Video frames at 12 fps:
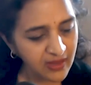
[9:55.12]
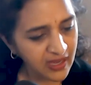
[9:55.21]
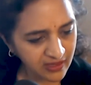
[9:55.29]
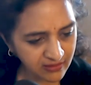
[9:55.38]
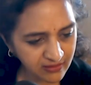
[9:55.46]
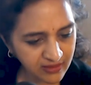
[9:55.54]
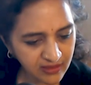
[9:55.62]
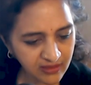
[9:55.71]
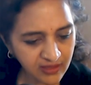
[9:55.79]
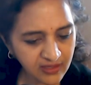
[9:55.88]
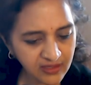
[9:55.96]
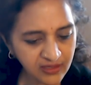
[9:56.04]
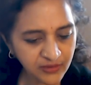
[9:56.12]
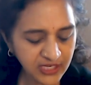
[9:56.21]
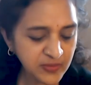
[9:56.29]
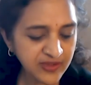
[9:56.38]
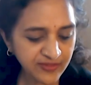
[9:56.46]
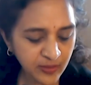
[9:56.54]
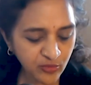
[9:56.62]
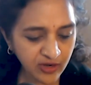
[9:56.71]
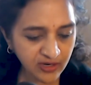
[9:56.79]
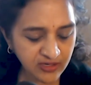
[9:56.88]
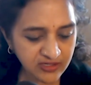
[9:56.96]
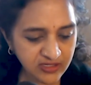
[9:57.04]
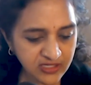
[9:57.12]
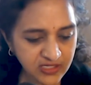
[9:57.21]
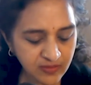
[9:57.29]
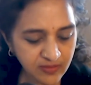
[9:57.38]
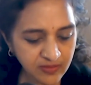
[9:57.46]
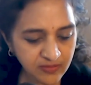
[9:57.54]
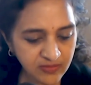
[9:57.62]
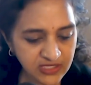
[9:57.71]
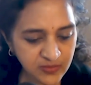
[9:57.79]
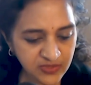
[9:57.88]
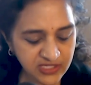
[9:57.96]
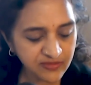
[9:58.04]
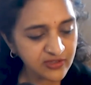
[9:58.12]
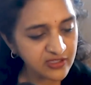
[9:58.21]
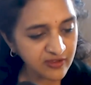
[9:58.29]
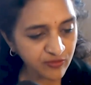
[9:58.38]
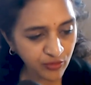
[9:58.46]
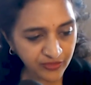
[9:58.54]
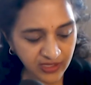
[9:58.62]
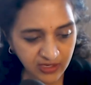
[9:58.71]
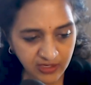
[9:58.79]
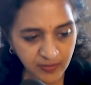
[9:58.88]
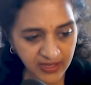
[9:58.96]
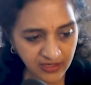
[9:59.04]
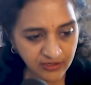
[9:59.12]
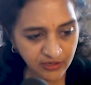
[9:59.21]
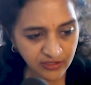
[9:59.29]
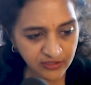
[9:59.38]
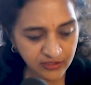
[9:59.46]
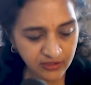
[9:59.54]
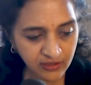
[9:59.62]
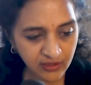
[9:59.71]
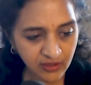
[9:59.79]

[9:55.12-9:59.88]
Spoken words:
And correct me if I'm wrong, is this specifically for the independent doctor?